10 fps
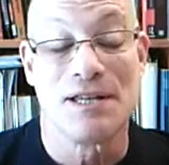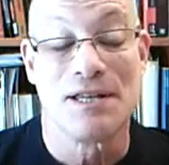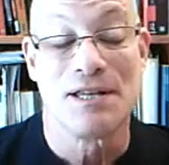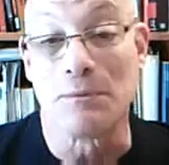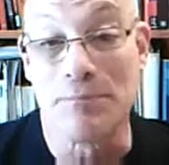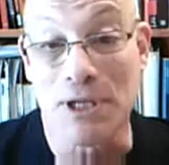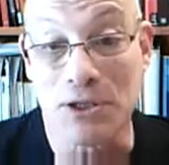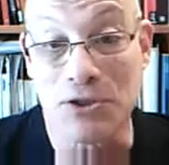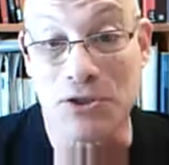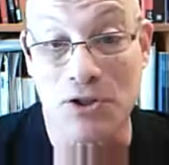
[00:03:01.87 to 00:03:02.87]
that will
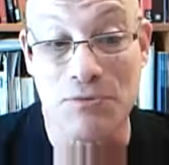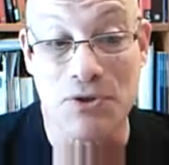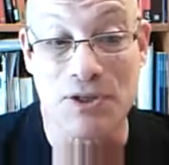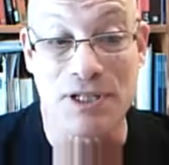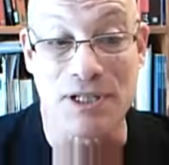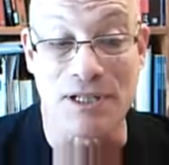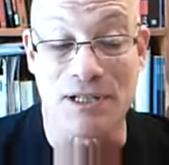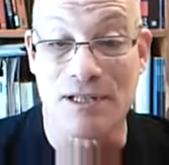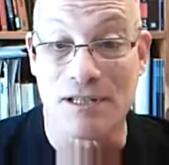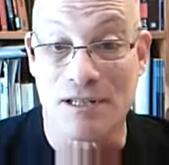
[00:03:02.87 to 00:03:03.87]
build your community,
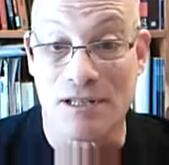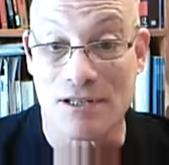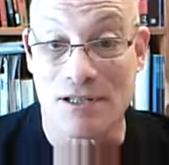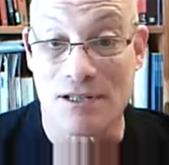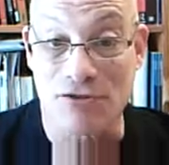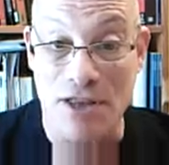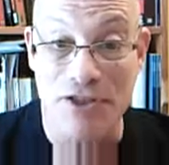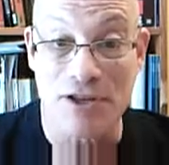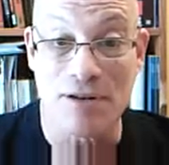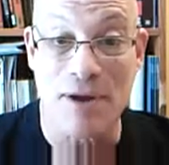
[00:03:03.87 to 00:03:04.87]

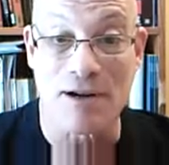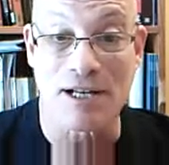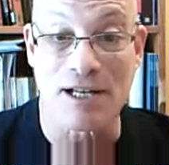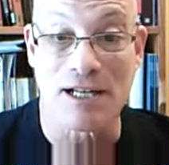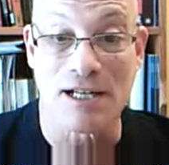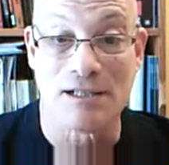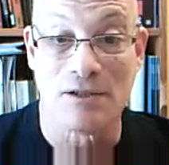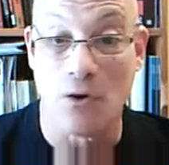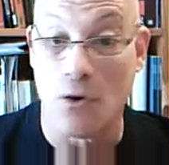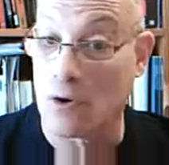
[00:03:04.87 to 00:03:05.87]
strengthen America,
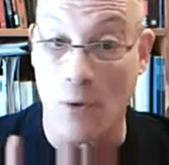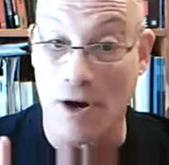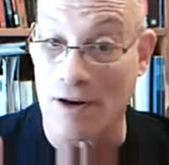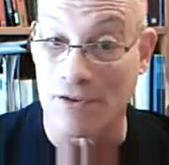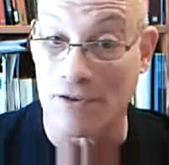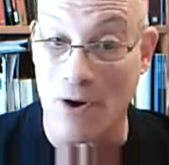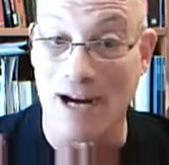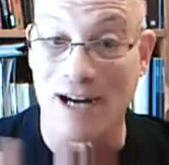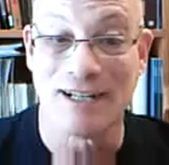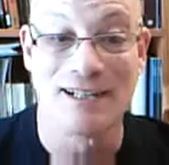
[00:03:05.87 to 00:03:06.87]
or wherever you are,